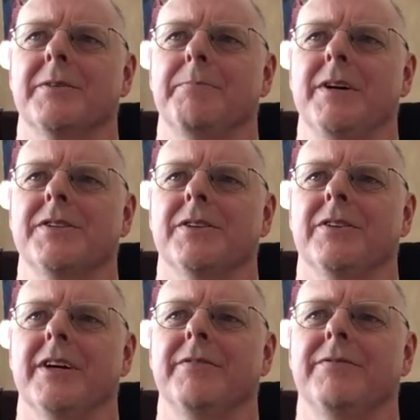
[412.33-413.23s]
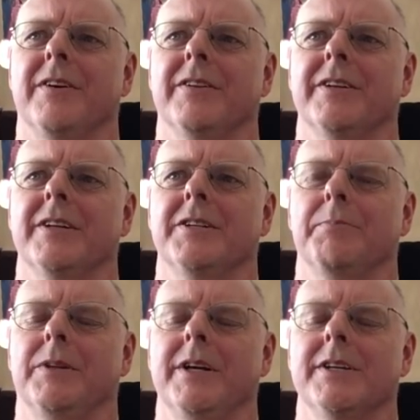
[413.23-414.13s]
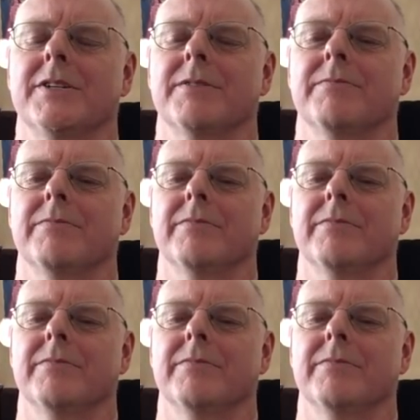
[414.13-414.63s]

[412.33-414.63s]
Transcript: the puzzle had fallen into place.